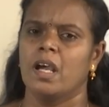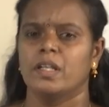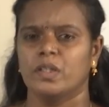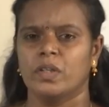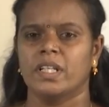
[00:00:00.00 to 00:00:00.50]

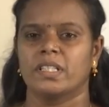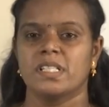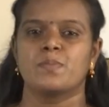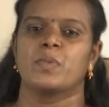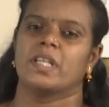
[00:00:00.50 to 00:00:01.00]
During
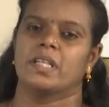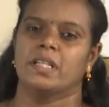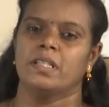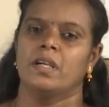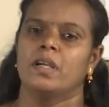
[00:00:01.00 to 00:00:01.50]
this
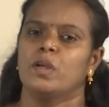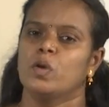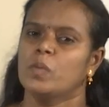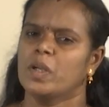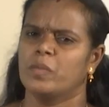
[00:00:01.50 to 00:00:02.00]
period,
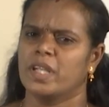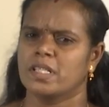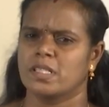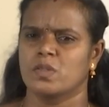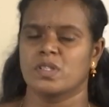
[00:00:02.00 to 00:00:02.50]
human
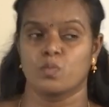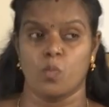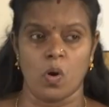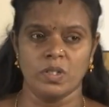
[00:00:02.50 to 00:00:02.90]
beings used small